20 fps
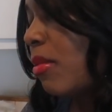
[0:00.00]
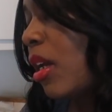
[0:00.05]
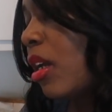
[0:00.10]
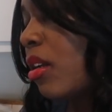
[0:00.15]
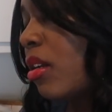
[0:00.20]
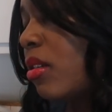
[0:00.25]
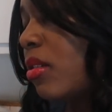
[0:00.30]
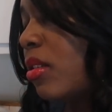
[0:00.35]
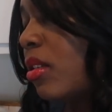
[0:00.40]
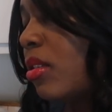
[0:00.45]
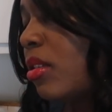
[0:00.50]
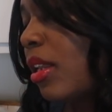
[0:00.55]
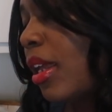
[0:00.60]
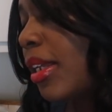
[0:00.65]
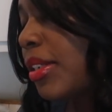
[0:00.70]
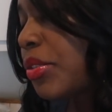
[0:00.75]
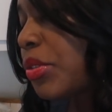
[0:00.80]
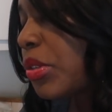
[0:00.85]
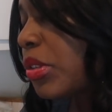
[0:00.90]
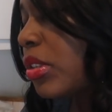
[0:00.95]
Meyer's is
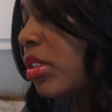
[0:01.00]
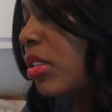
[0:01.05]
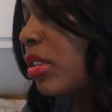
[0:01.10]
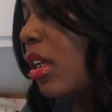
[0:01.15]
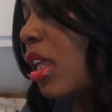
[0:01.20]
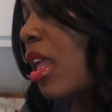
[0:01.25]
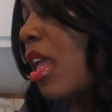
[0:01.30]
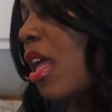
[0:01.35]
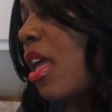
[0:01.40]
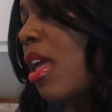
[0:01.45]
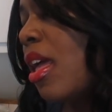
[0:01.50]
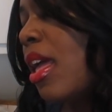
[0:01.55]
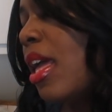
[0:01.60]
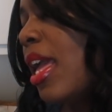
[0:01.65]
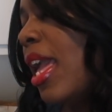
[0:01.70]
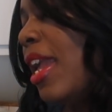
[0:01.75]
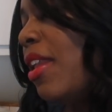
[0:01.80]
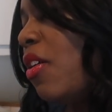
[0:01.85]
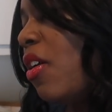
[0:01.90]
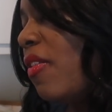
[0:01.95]
natural
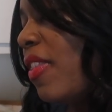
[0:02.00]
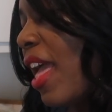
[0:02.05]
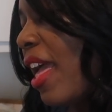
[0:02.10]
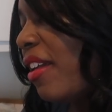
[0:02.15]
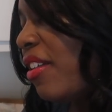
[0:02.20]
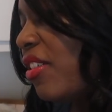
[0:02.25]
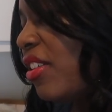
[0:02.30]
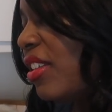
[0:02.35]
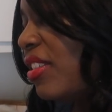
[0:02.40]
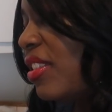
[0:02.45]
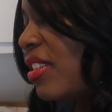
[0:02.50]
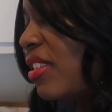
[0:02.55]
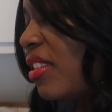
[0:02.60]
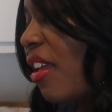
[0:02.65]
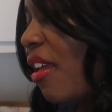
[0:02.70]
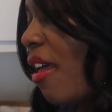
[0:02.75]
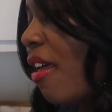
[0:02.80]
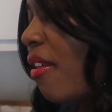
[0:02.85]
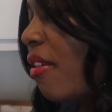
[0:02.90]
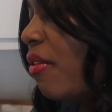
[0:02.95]
and all that good
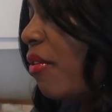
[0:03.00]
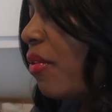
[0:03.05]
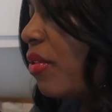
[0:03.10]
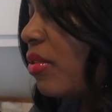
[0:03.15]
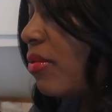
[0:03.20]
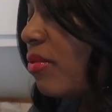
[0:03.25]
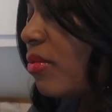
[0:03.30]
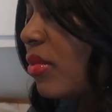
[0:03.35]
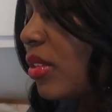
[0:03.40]
stuff.